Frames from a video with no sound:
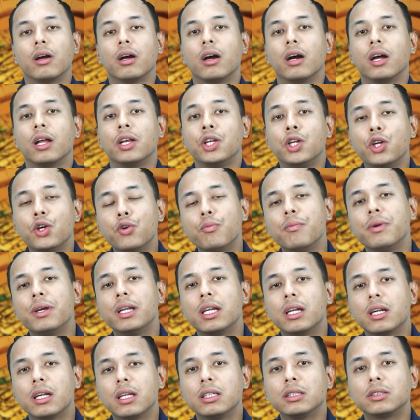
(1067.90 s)
New
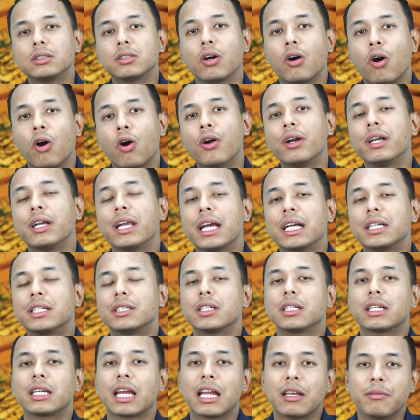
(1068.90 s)
minerals or texture
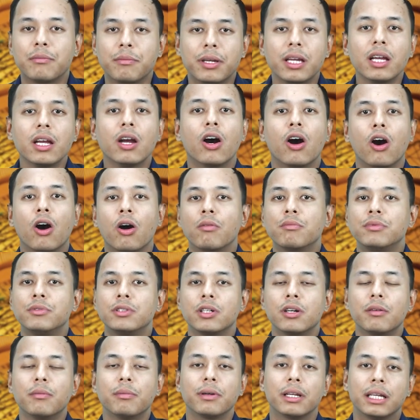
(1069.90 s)
can be
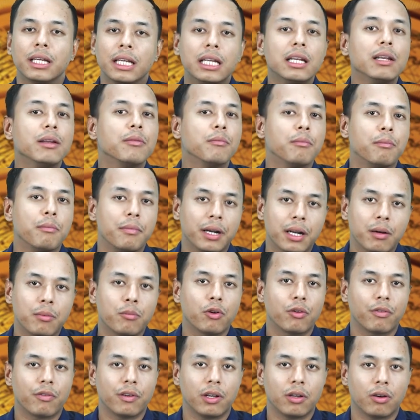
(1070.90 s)
observed in
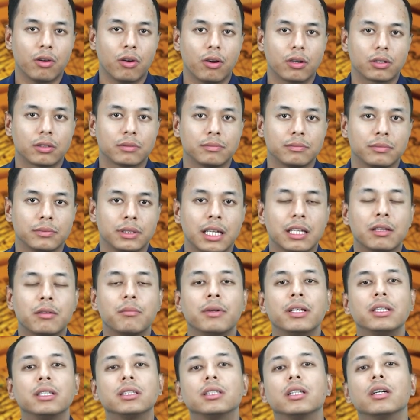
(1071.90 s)
metamorphic rock. That
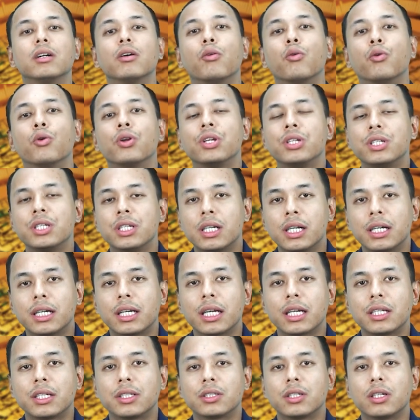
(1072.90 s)
means the original
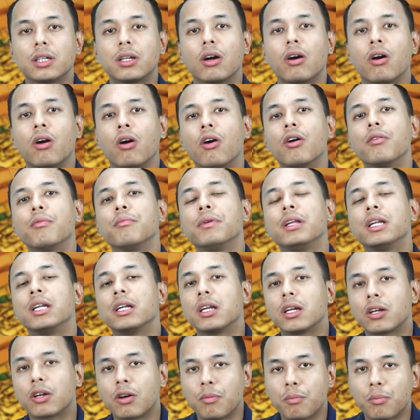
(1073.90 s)
texture or mineral
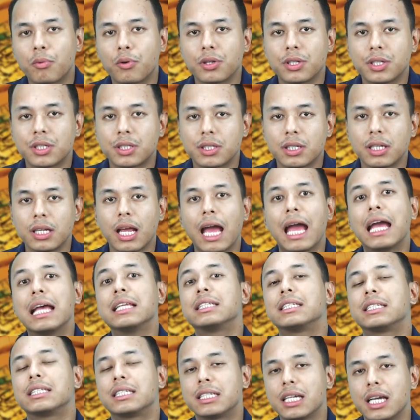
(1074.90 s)
composition has
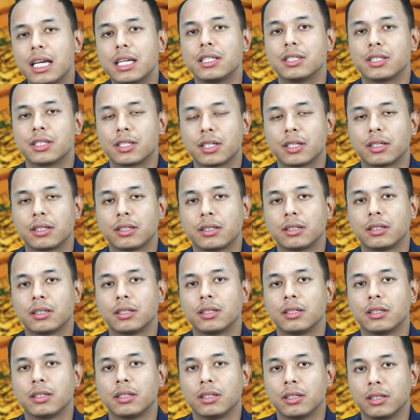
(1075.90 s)
changed
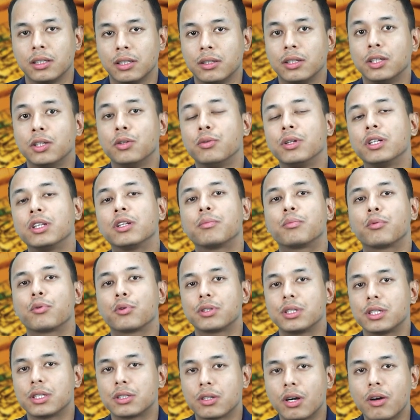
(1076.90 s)
during the
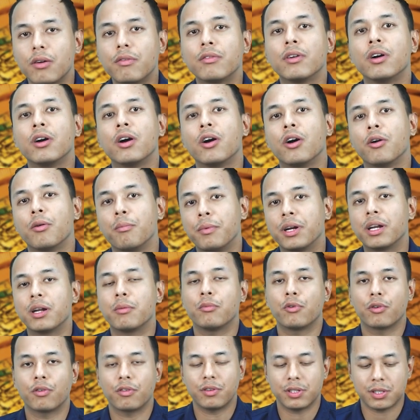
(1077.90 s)
process of
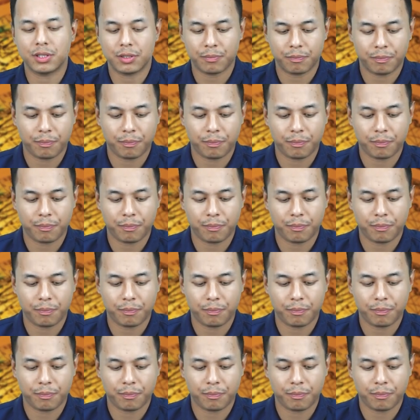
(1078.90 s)
metamorphism.